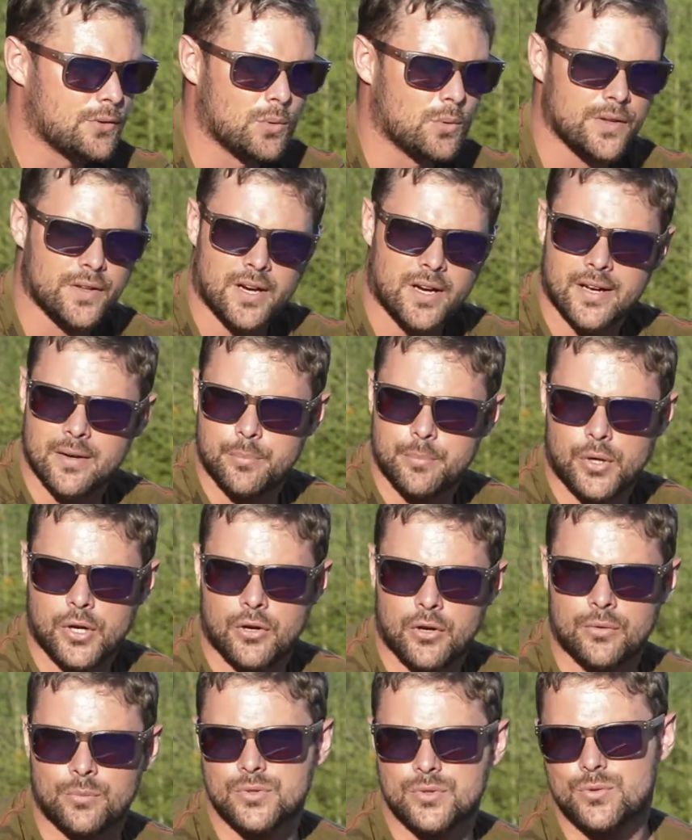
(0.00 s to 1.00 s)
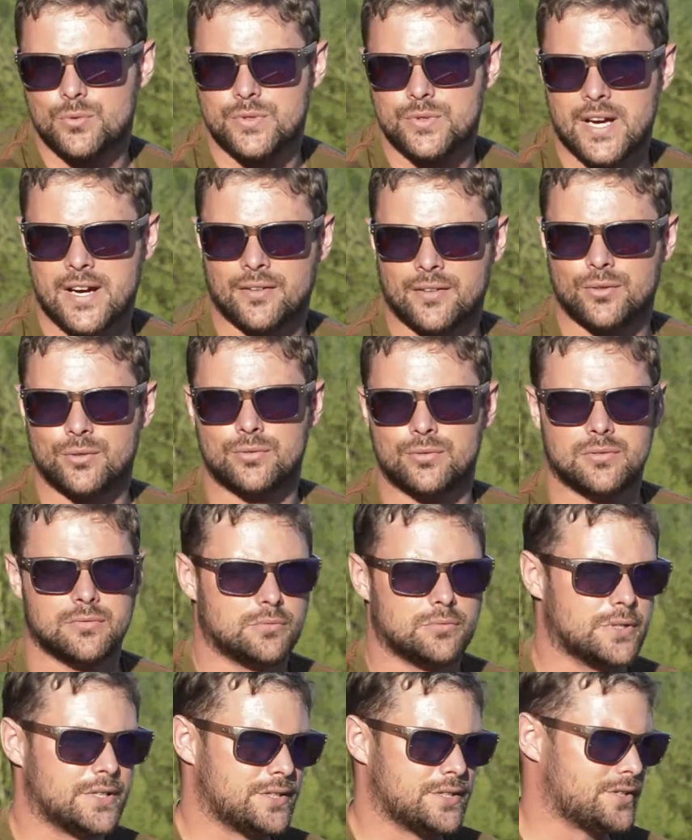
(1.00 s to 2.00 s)
the one that I had a bite on was all tangled,
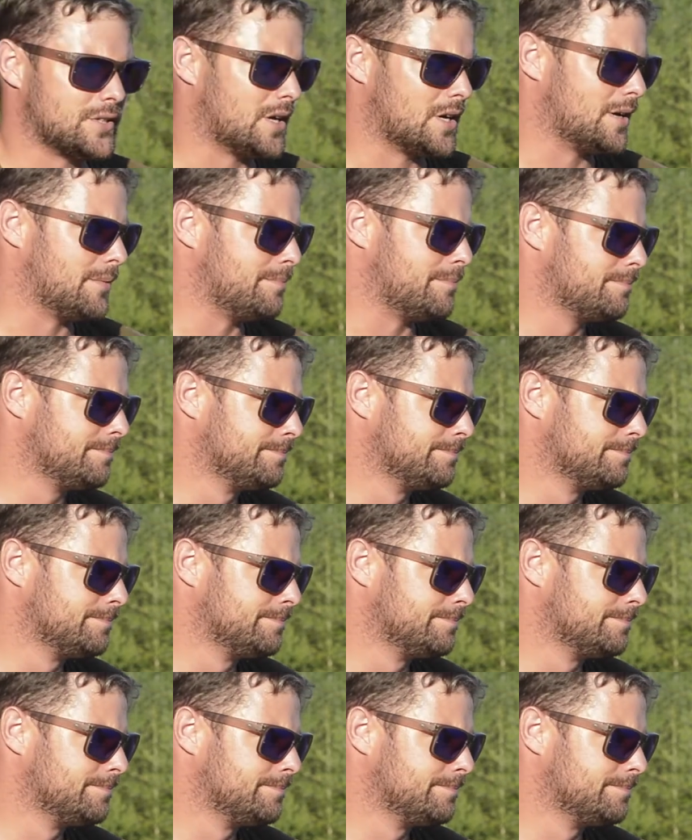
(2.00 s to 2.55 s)
which was